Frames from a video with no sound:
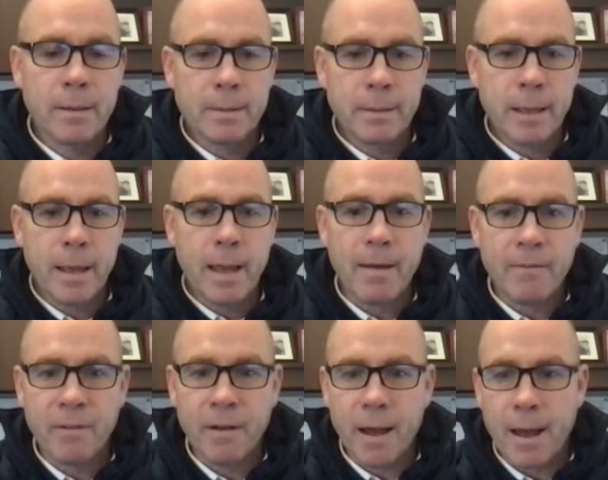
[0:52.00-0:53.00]
They
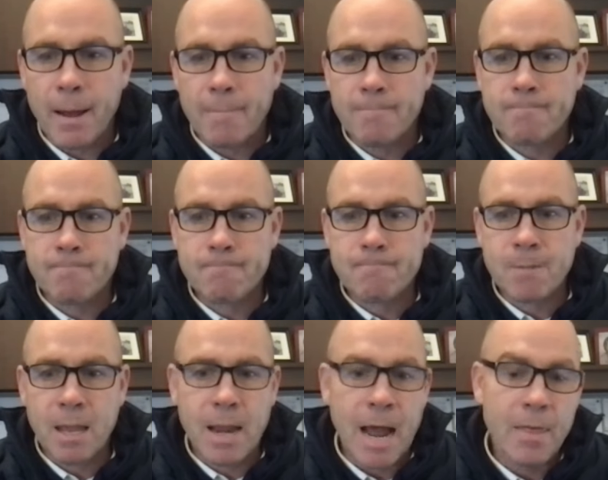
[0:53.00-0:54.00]
have,
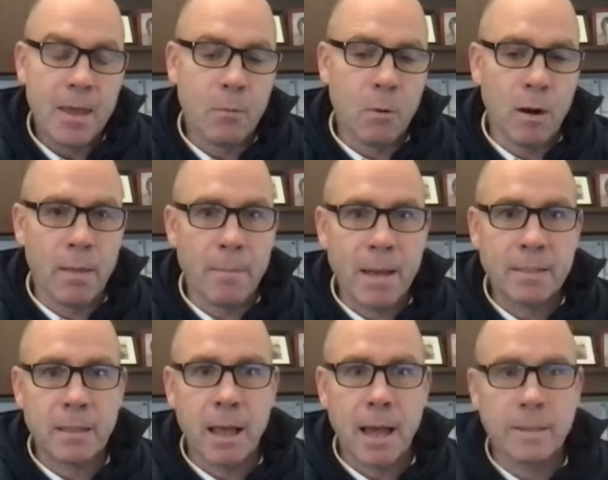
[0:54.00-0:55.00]
and I think one of the
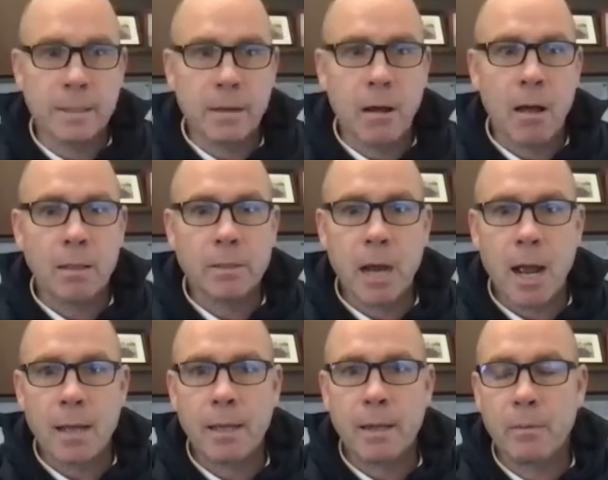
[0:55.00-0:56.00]
best lines in college
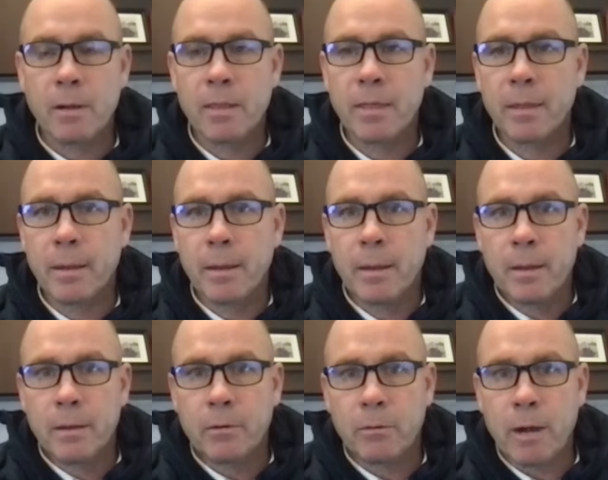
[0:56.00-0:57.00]
hockey with
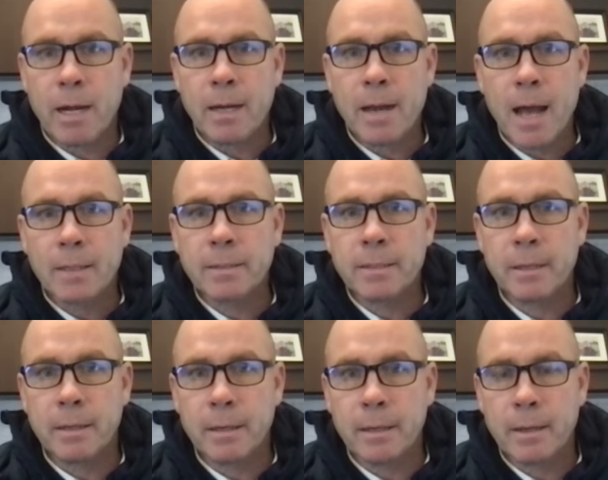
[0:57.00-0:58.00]
Green
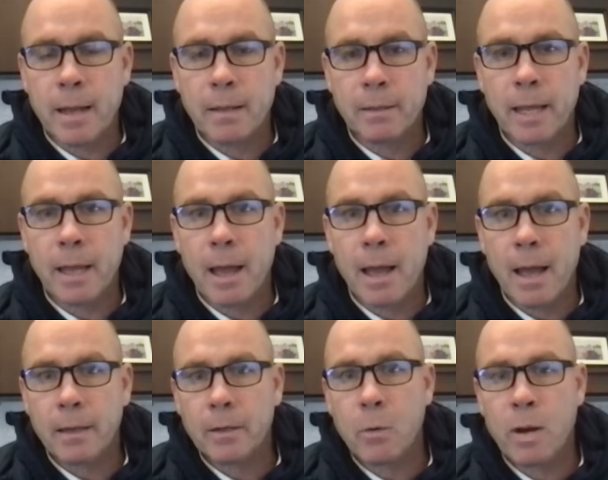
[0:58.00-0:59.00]
Hutson and
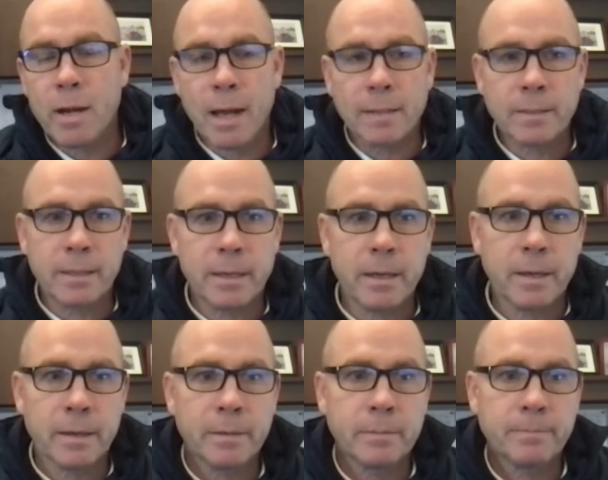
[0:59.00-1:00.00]
Quinn Hutson
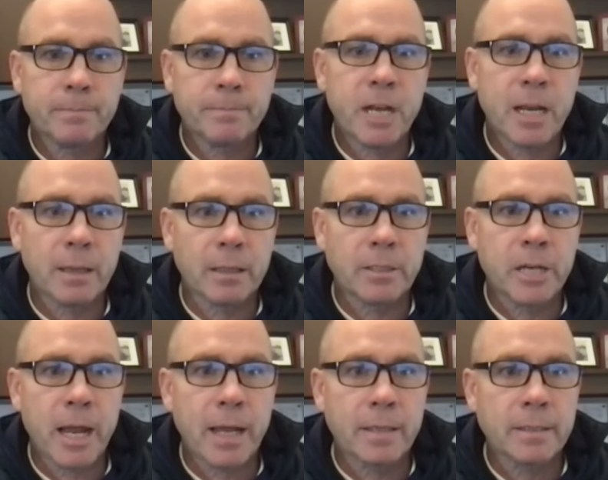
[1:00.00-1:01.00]
and Shane
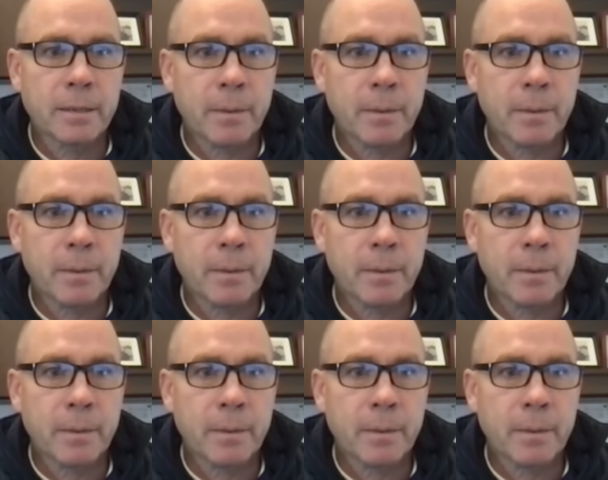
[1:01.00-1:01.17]
LaChance.